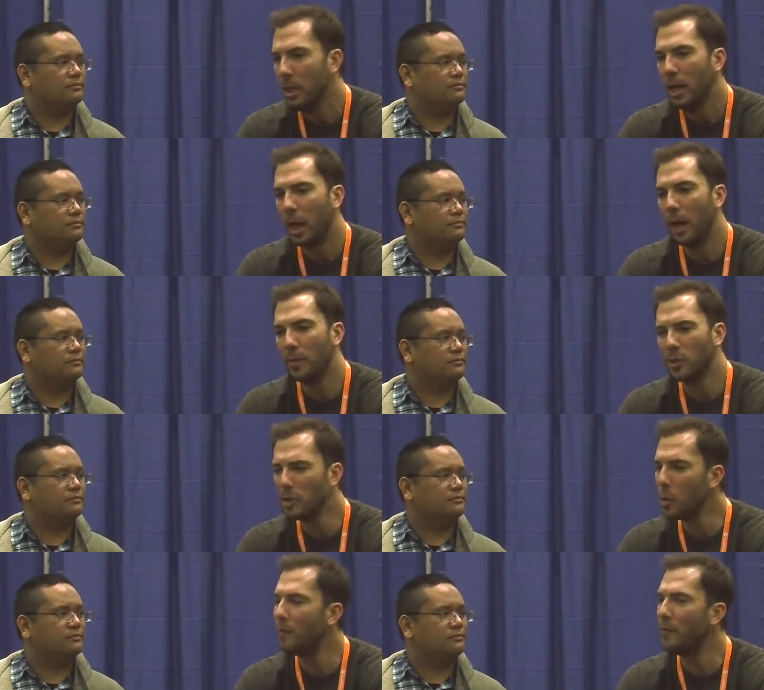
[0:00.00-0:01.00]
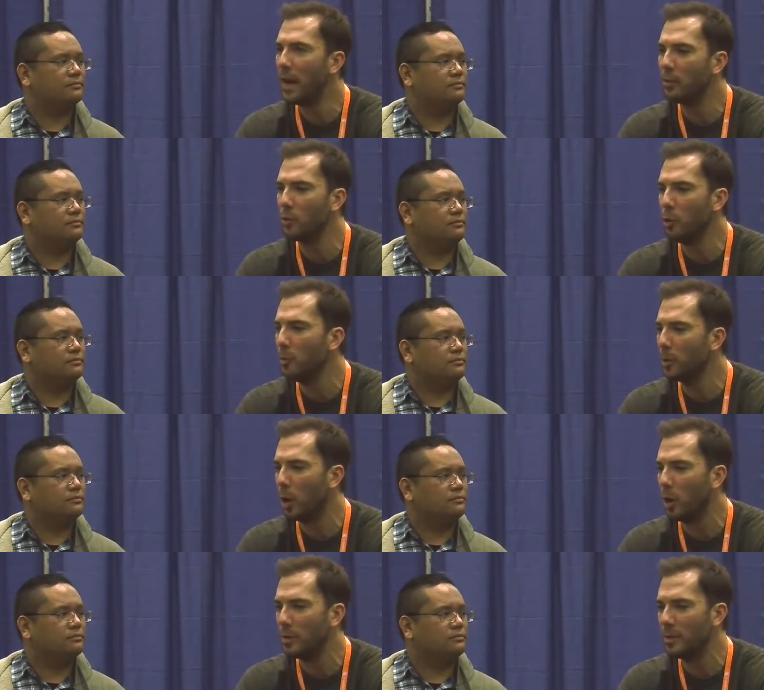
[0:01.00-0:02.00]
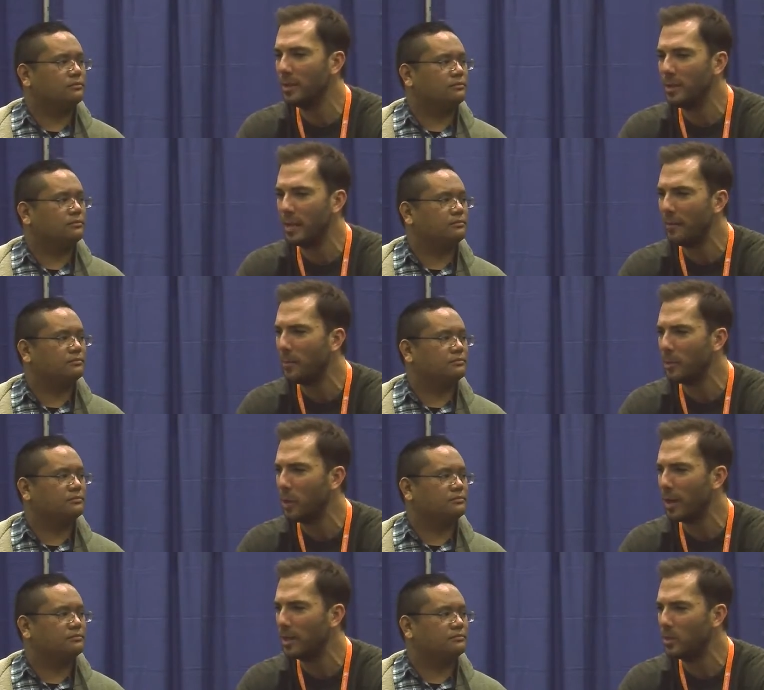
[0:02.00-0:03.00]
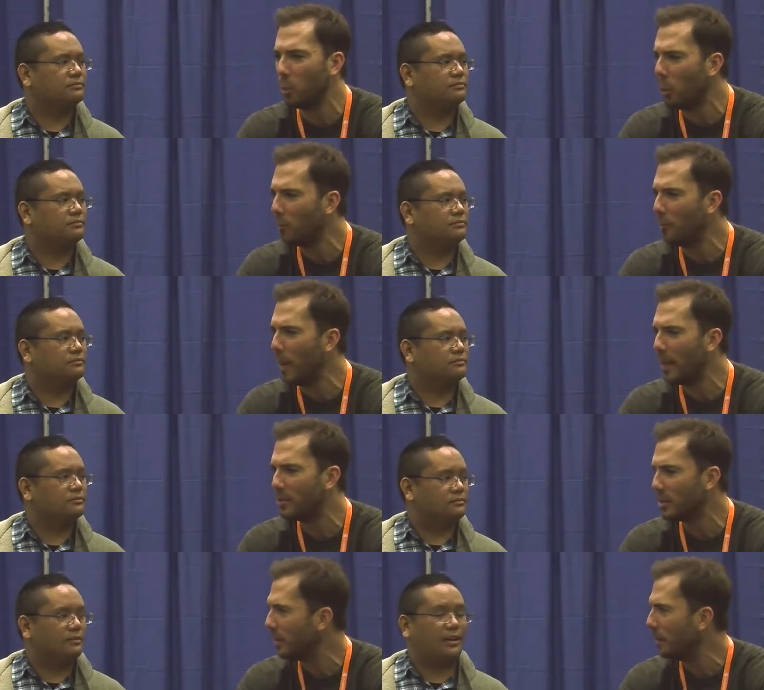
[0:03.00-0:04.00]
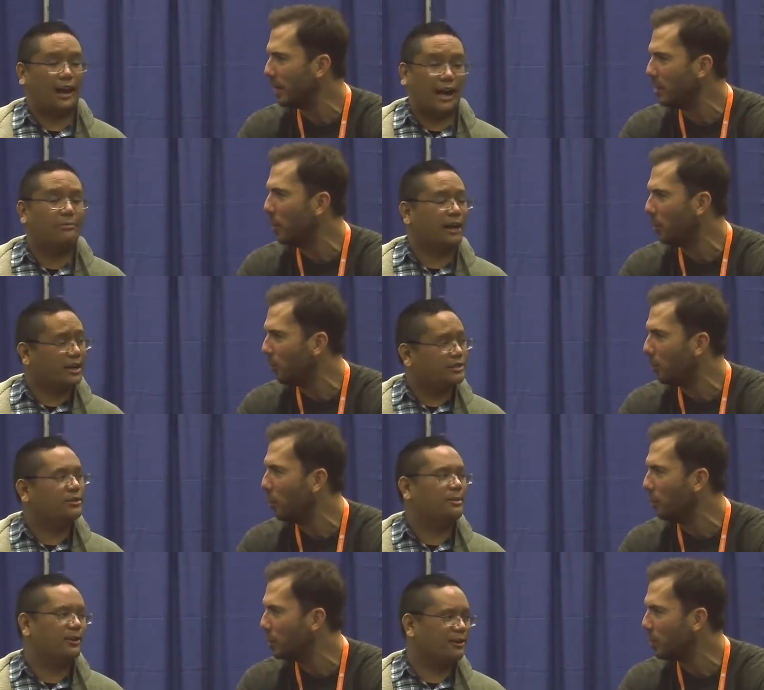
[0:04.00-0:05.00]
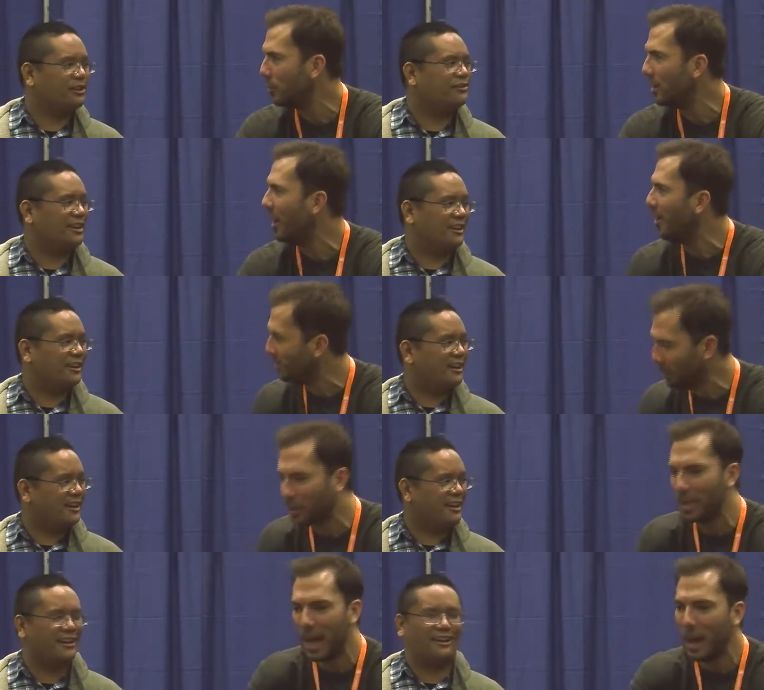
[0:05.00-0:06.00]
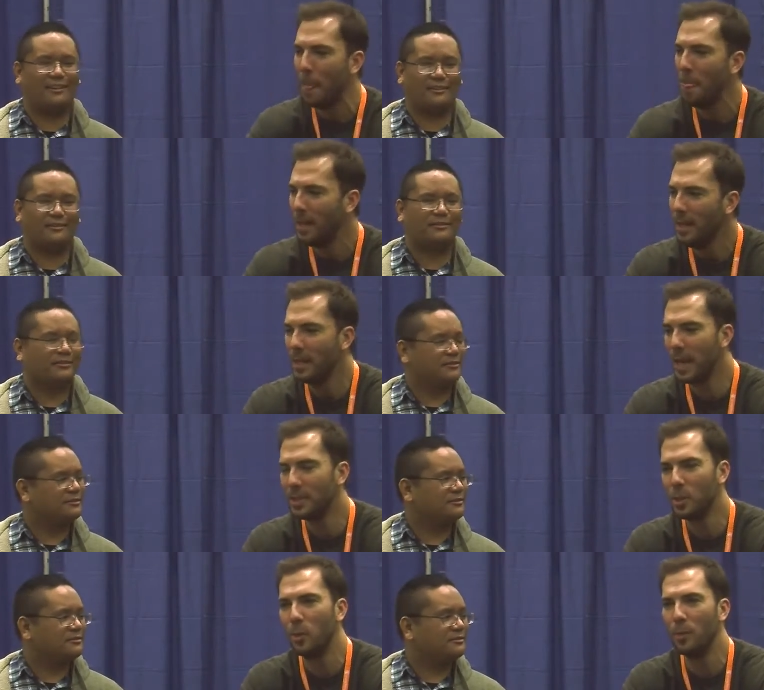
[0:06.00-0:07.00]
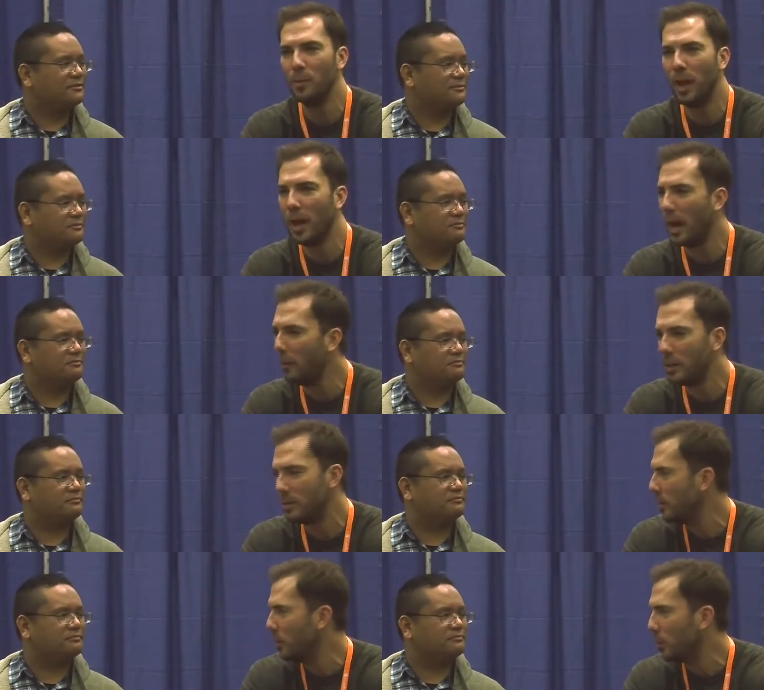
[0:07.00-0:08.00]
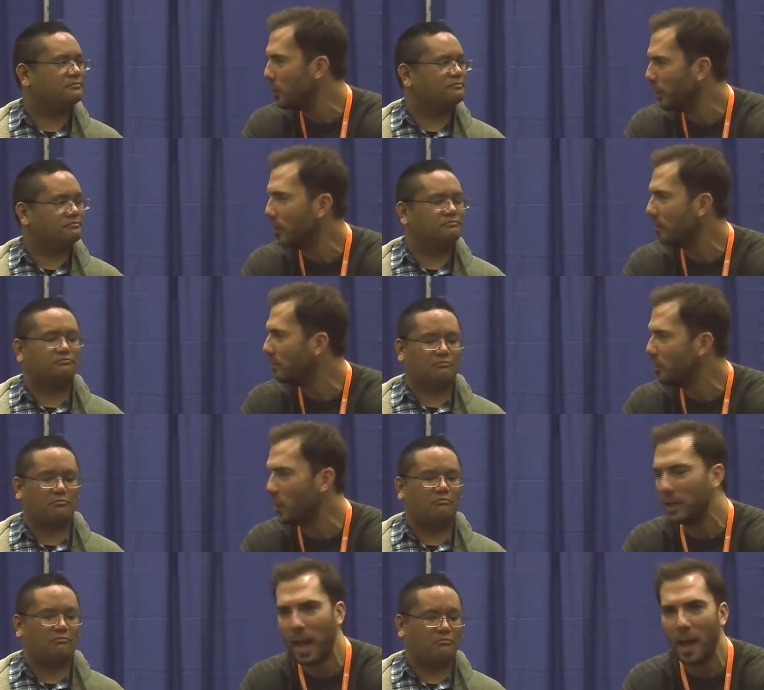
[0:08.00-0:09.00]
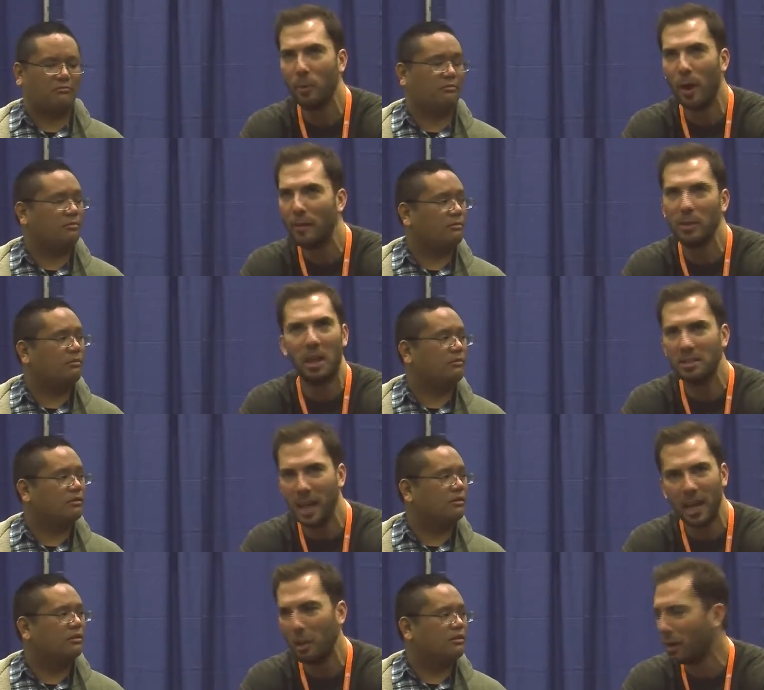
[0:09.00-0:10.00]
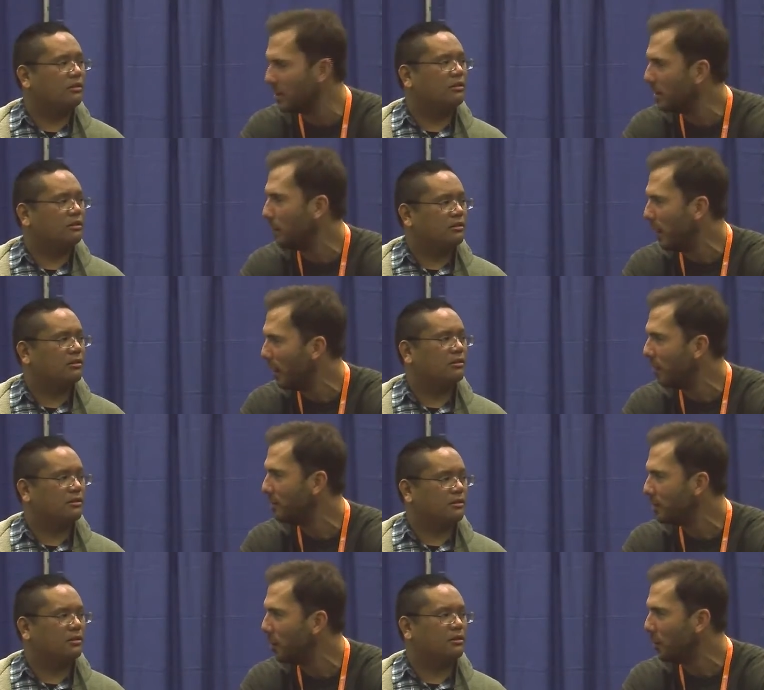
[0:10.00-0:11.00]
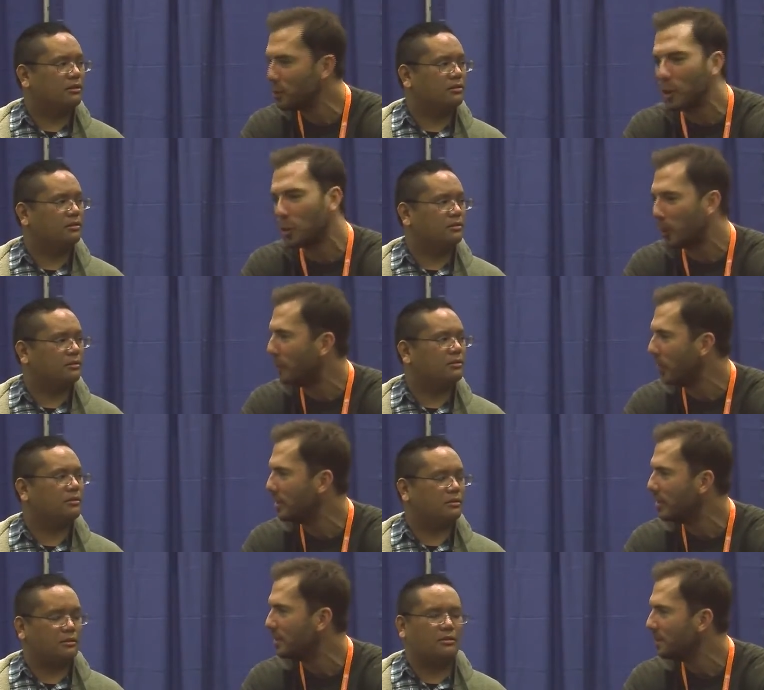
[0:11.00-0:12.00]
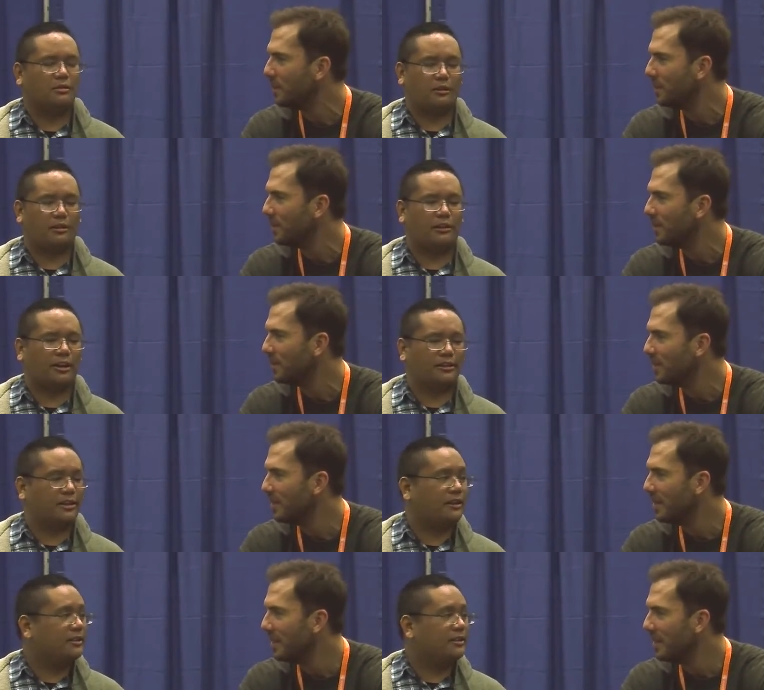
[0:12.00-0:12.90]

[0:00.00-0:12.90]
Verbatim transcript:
Speaker 1: Uh, there's also a fan group called David Matranga's Wolfmen or something based I'm on wolf children. Oh, cool! Yeah, yeah. yeah so uh, I would encourage people to join that. We'll have a lot of dialogue and stuff there. So those are the three places.
Speaker 2: All right, then.